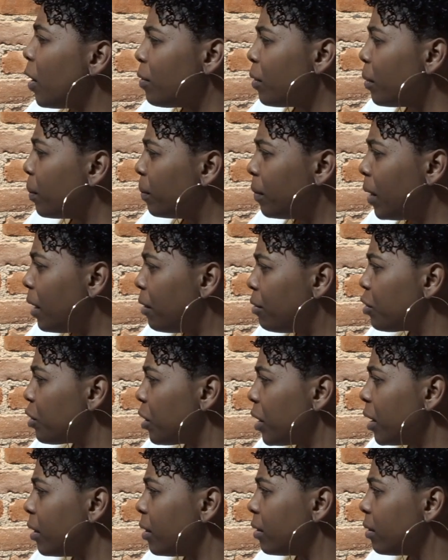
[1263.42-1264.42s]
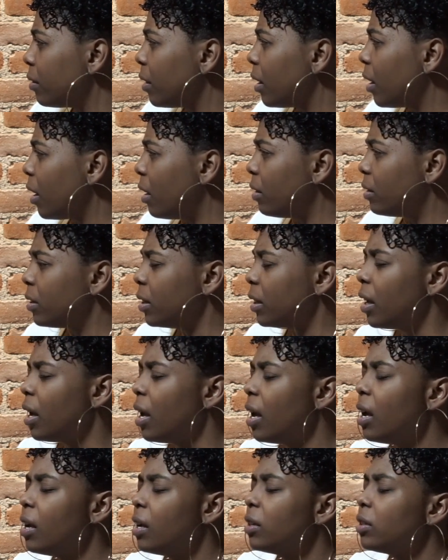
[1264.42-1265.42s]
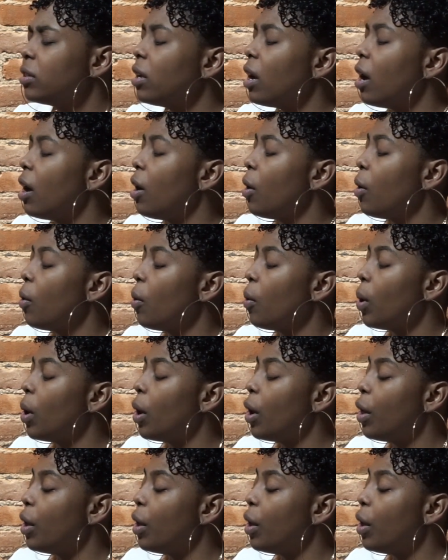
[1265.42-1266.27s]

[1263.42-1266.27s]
from 8th Street, honestly. So